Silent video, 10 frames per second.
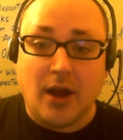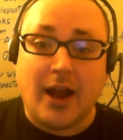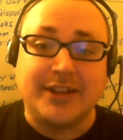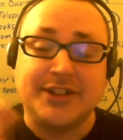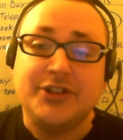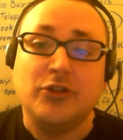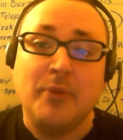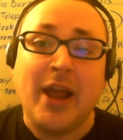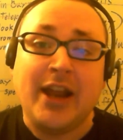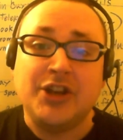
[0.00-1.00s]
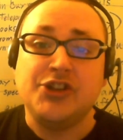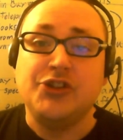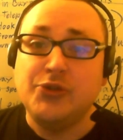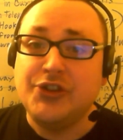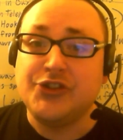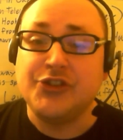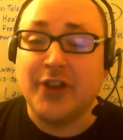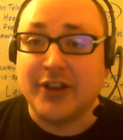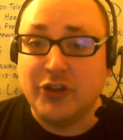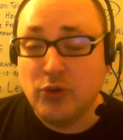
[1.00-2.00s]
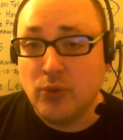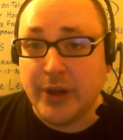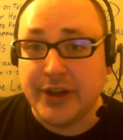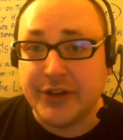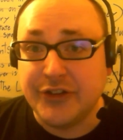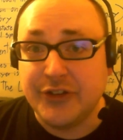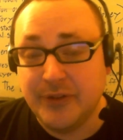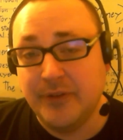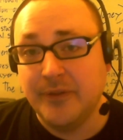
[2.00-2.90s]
I still managed to do this in like 2 weeks.